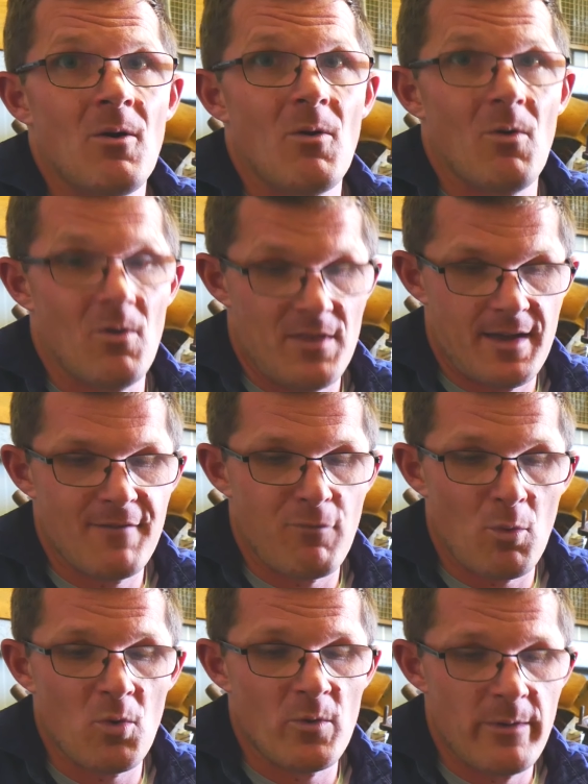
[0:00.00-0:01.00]
or they've
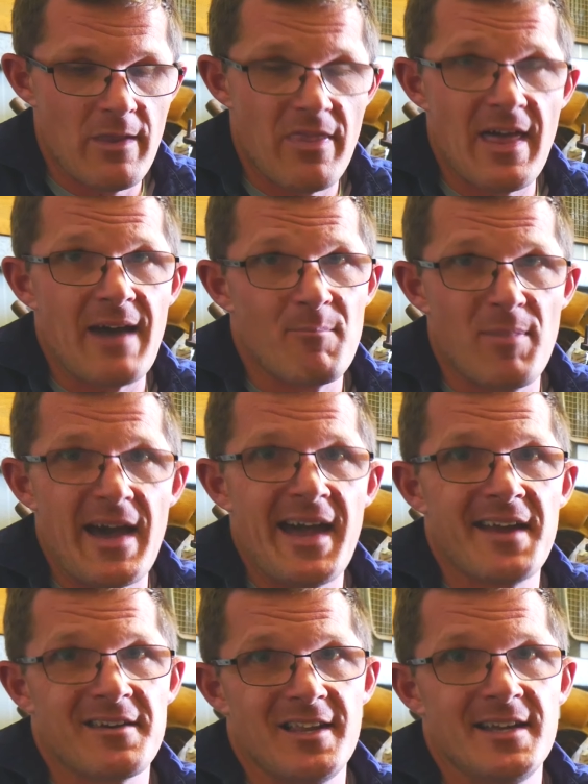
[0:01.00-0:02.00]
worn that
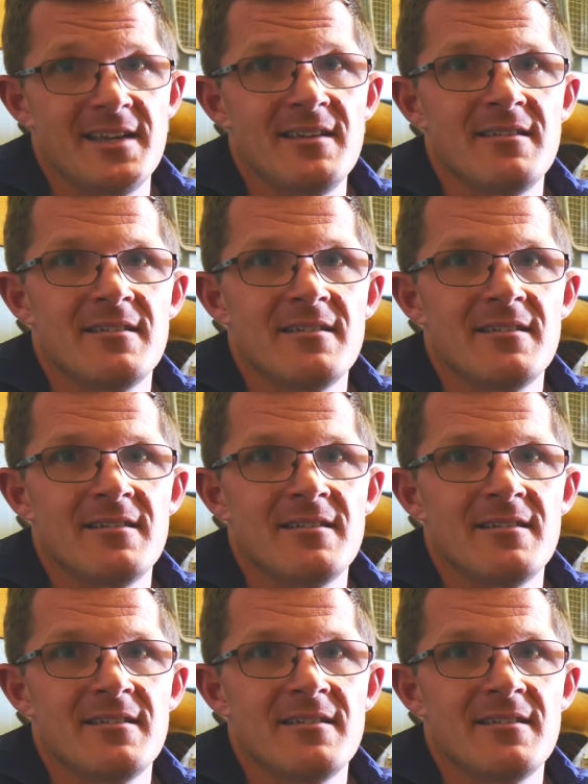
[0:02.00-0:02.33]
badly